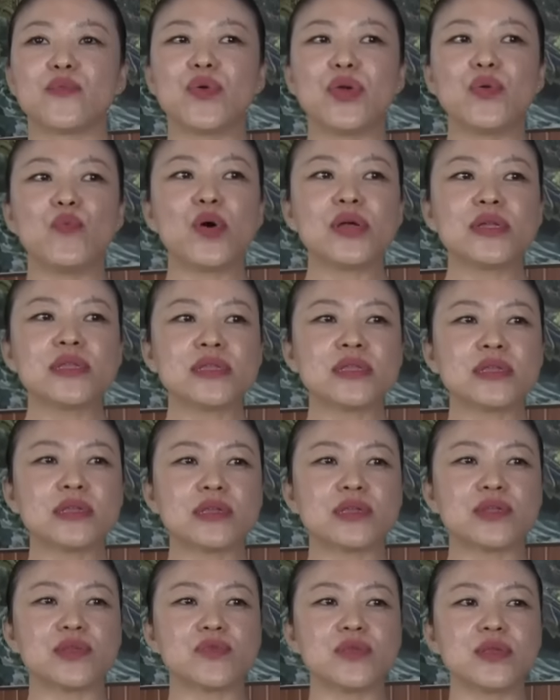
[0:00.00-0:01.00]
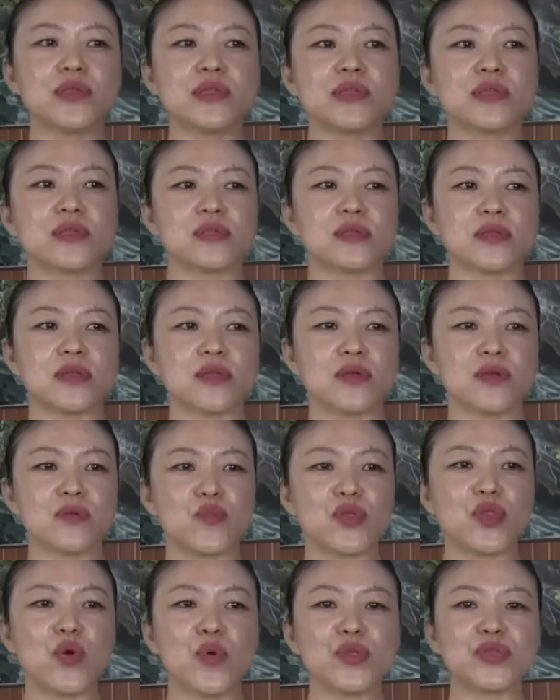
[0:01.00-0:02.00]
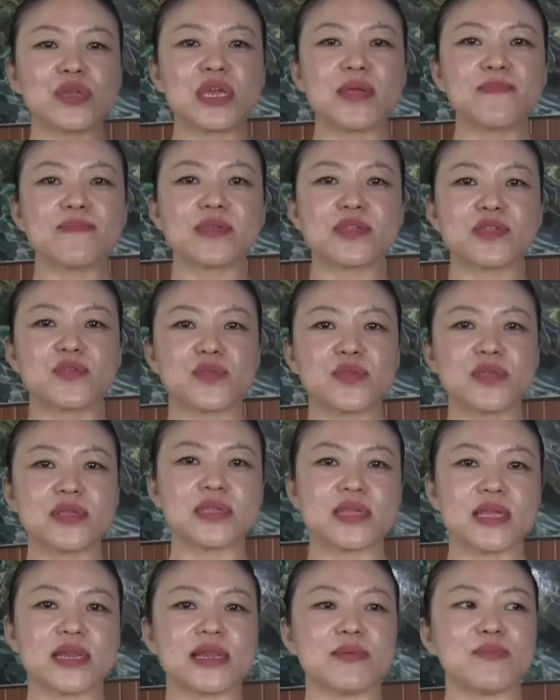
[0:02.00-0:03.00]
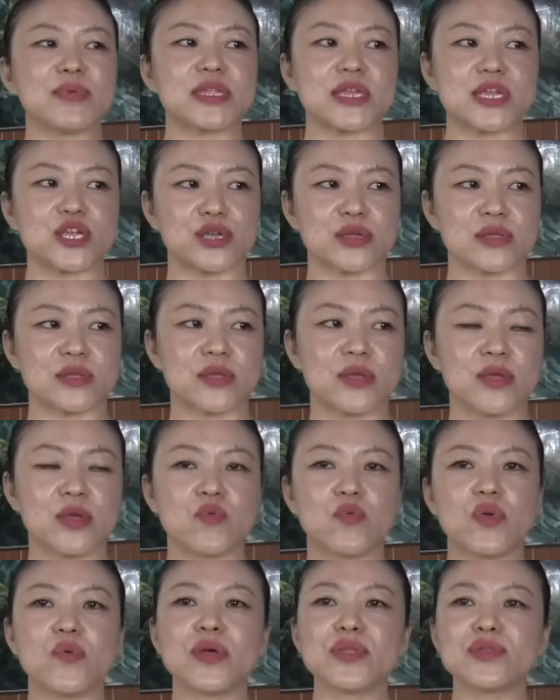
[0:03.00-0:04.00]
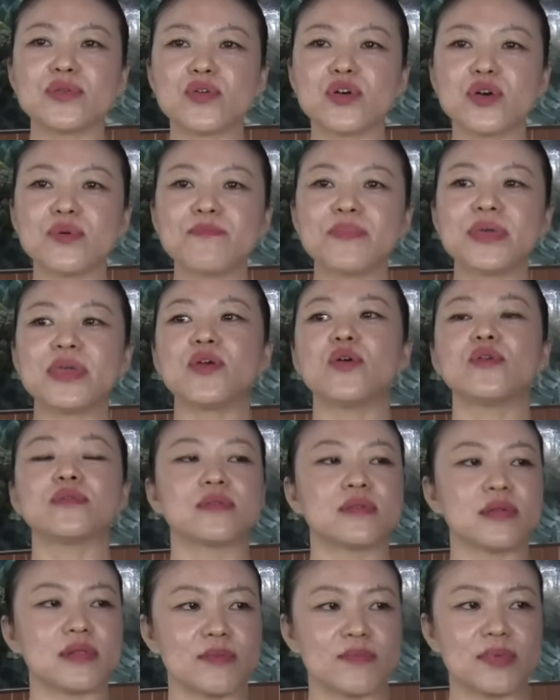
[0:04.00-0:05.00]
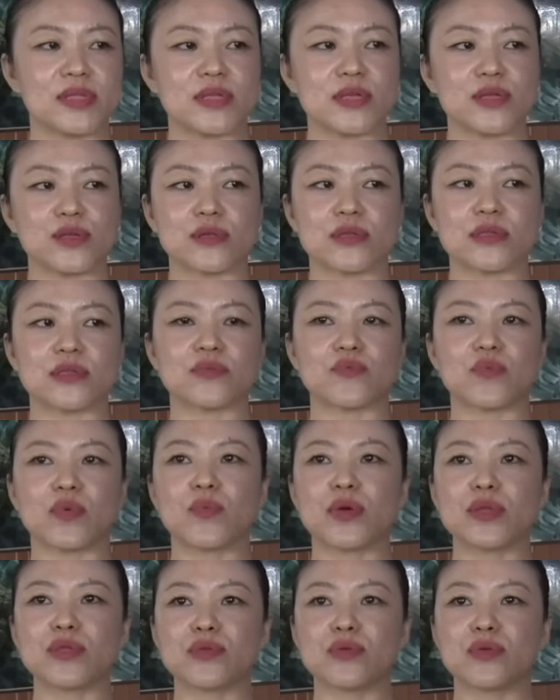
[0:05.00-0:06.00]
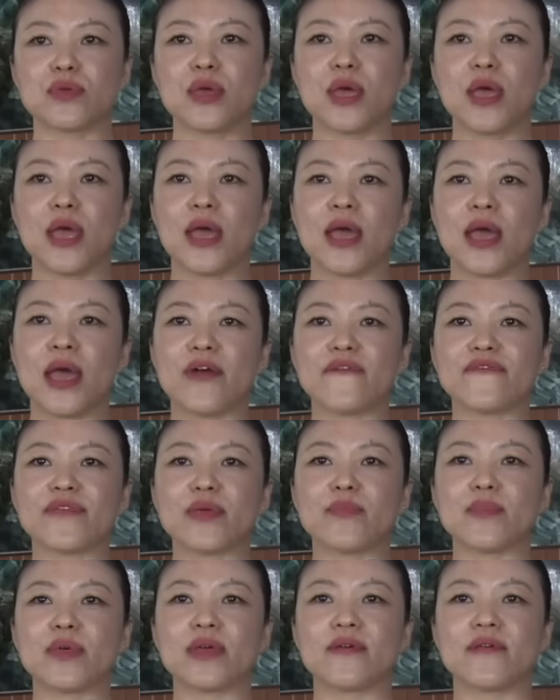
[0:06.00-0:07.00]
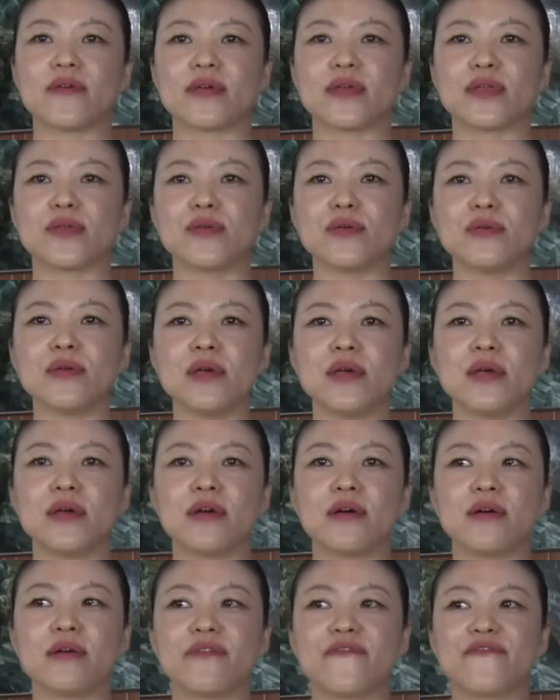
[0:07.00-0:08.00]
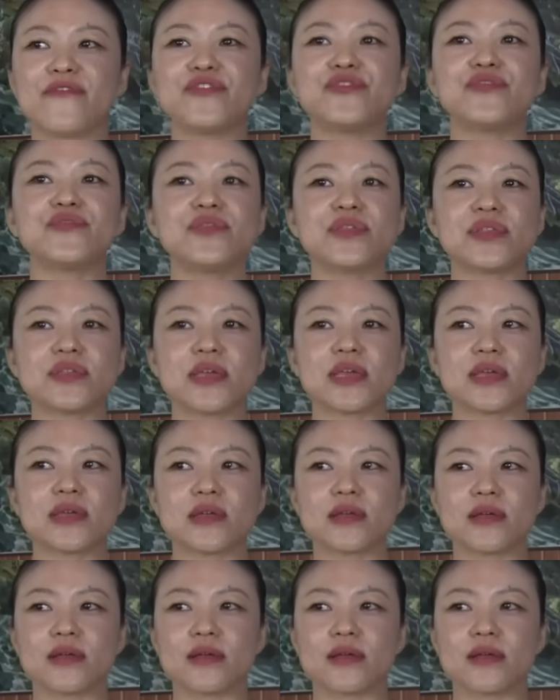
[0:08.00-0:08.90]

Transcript: we want the students you know we don't want to keep the students in limitation we want to go beyond the limitations we want to have them you know a futuristic